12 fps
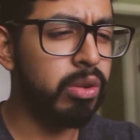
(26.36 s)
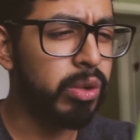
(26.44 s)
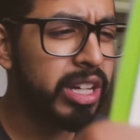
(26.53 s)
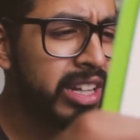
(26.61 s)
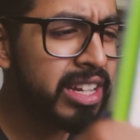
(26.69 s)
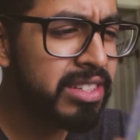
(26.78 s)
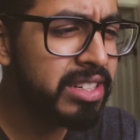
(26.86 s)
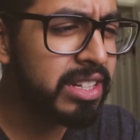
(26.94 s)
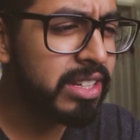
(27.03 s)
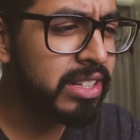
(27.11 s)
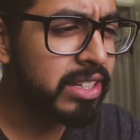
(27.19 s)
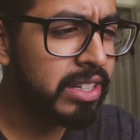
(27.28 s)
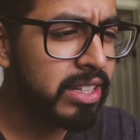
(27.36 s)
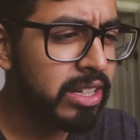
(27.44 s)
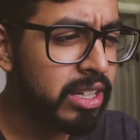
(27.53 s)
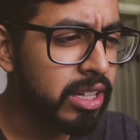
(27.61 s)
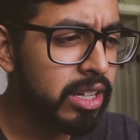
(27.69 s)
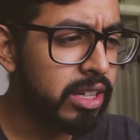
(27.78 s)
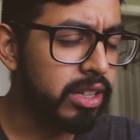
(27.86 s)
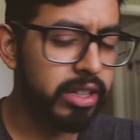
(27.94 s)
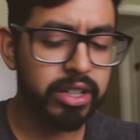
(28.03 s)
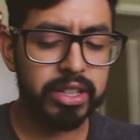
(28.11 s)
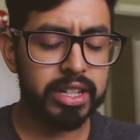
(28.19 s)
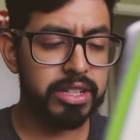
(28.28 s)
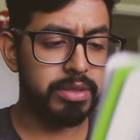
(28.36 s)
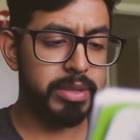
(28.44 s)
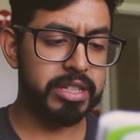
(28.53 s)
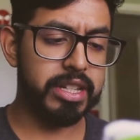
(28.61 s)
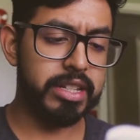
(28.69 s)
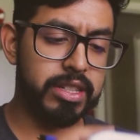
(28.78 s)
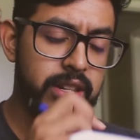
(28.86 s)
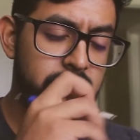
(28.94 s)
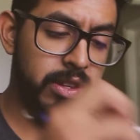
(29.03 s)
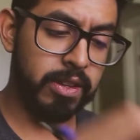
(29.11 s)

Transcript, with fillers: realized? Uh, it doesn't make sense